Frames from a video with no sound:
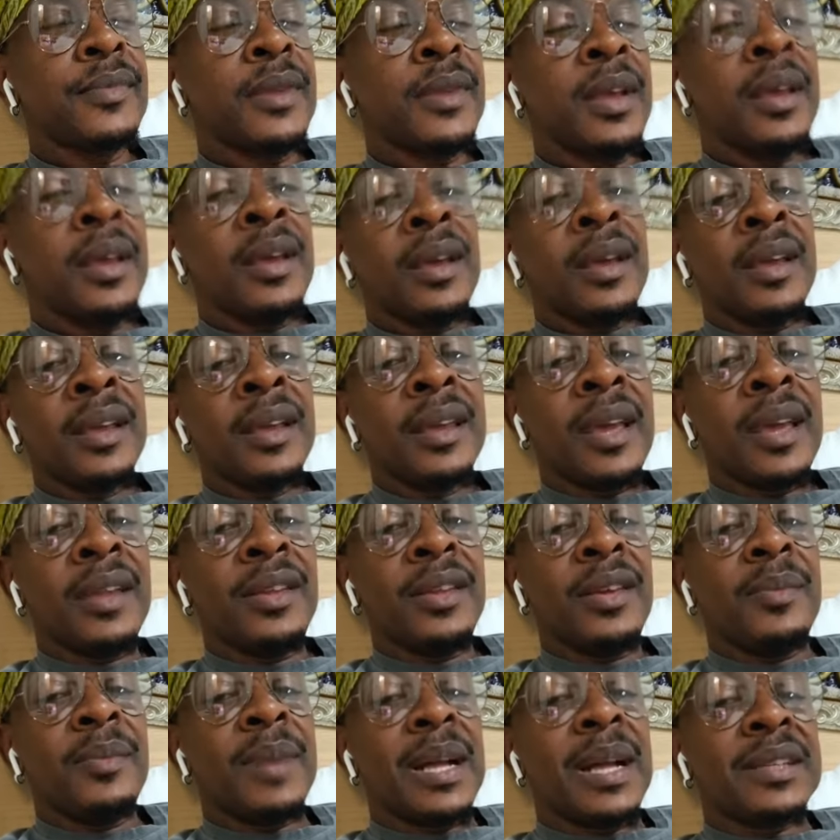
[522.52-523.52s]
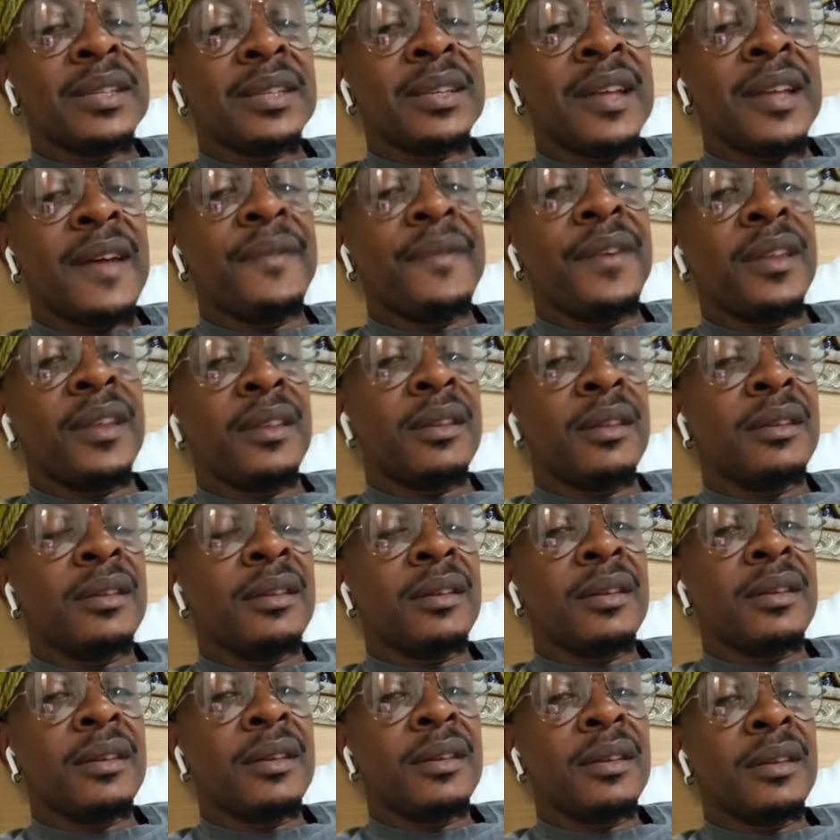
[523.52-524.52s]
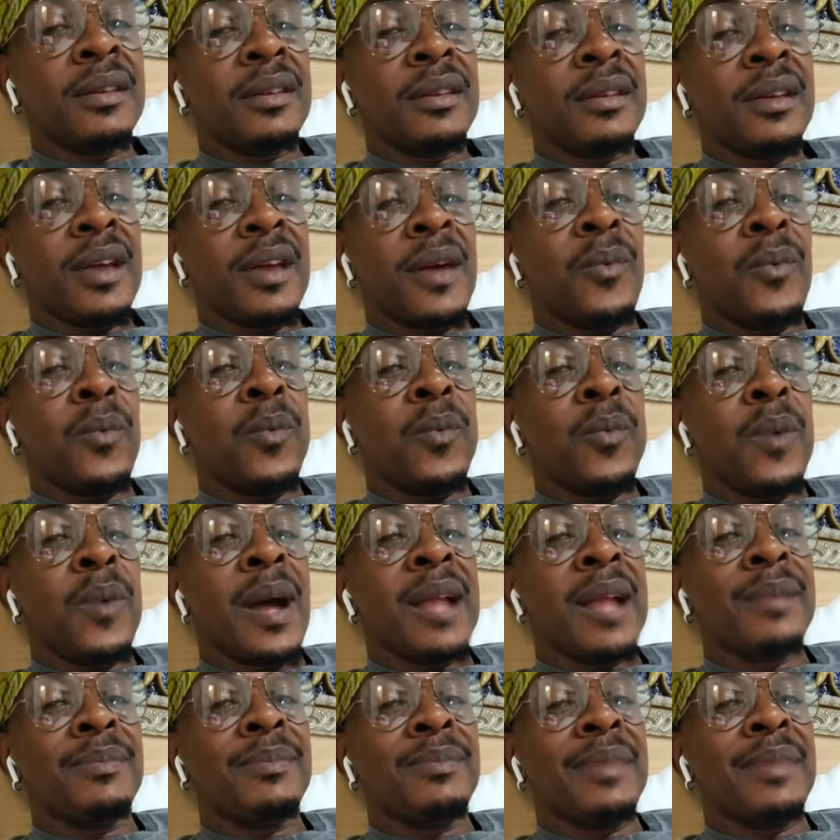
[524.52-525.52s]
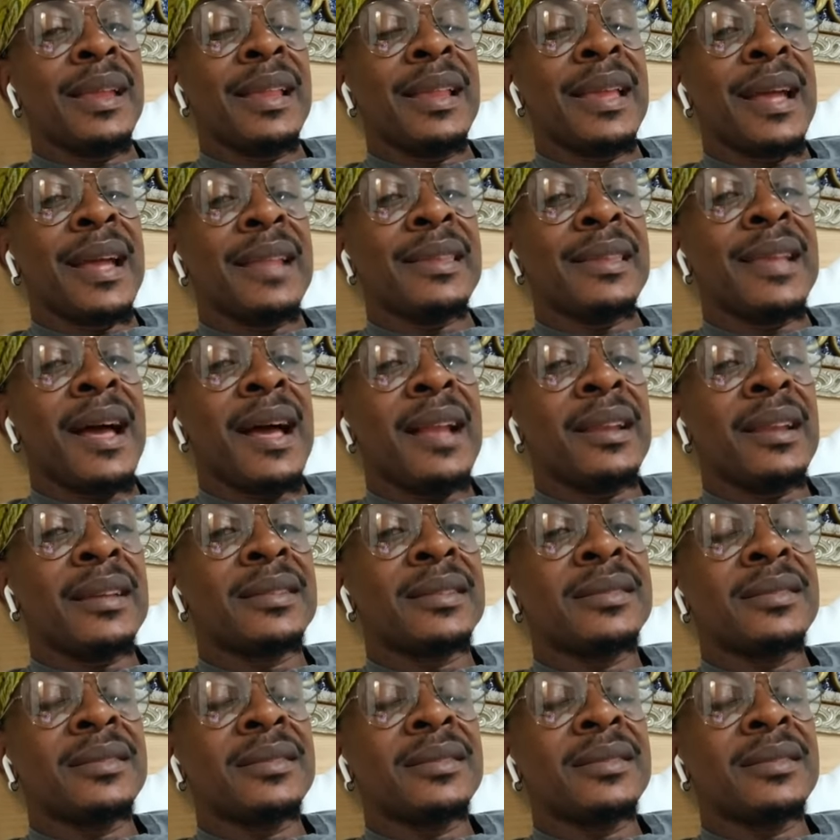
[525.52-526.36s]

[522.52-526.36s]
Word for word: Can you imagine having a one million dollars